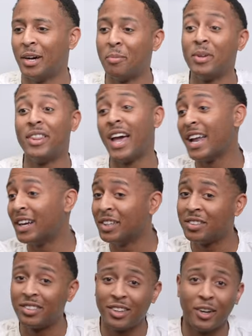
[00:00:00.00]
mean, the
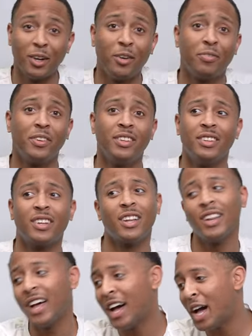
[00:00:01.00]
editing stuff and the
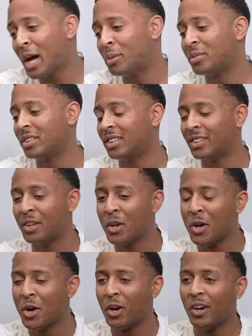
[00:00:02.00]
collabs and
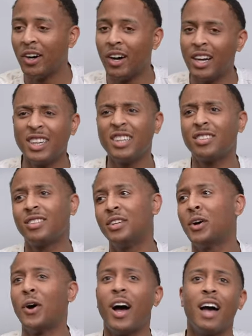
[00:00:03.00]
I guess, you
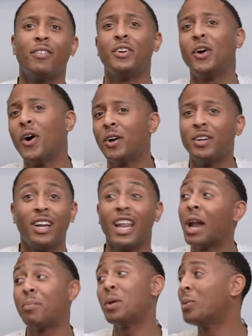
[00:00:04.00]
know, I have a daughter, and a
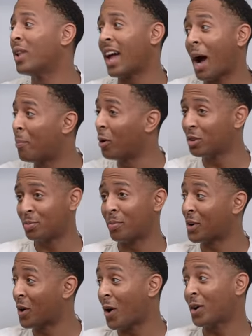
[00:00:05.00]
lot of people, like, I post my
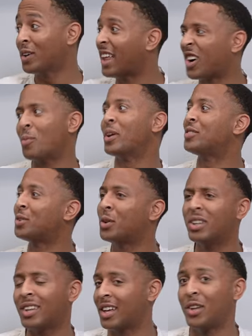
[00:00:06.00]
daughter, like, on my story.
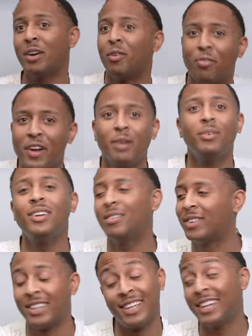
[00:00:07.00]
They're like, you have a family? I'm
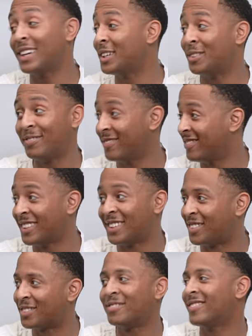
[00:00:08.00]
like, yeah,
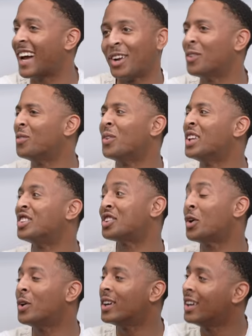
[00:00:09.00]
I don't really
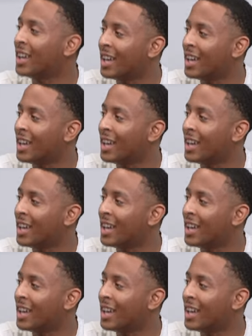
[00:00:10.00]
show it